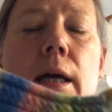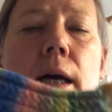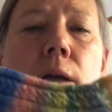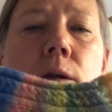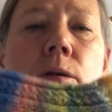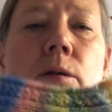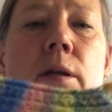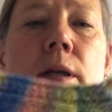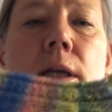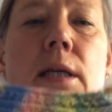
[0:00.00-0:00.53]

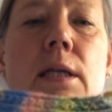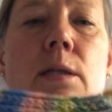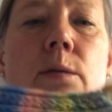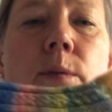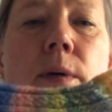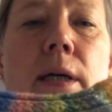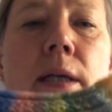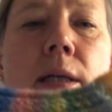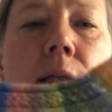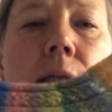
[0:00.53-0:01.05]
And on these
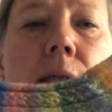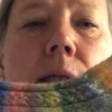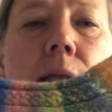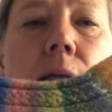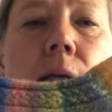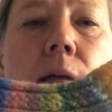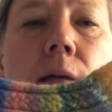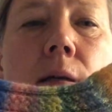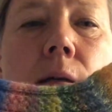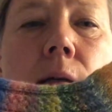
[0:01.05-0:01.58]

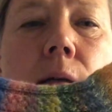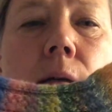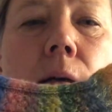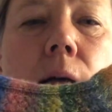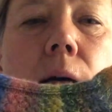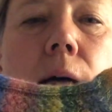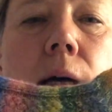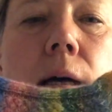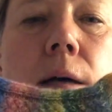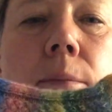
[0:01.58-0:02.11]
ones
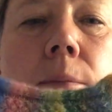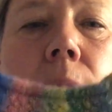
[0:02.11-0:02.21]
I